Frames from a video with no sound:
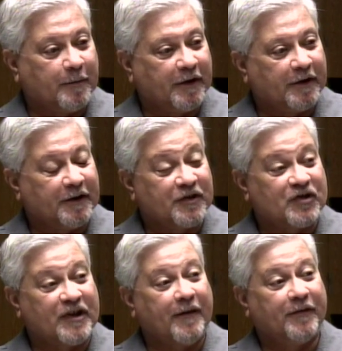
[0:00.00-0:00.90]
But in the
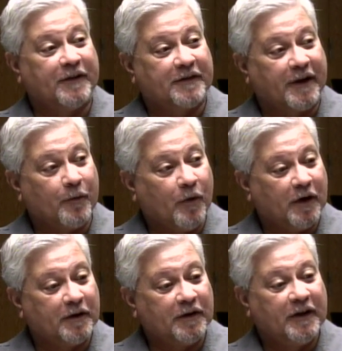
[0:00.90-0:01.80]
7 that they
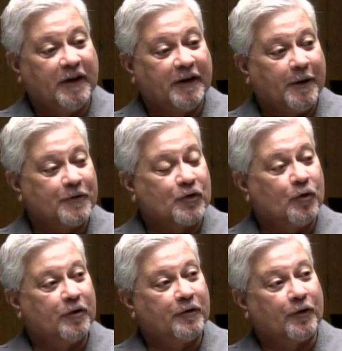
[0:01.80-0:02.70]
won, they were
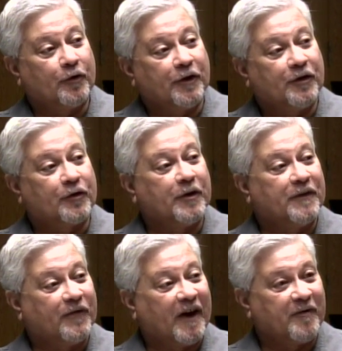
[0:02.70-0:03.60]
scoring 30,
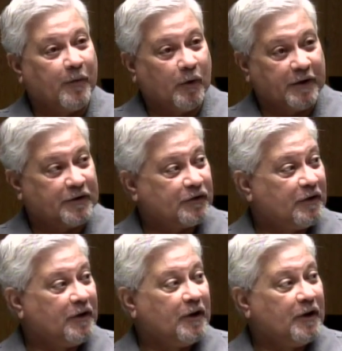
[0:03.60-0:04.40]
35 points.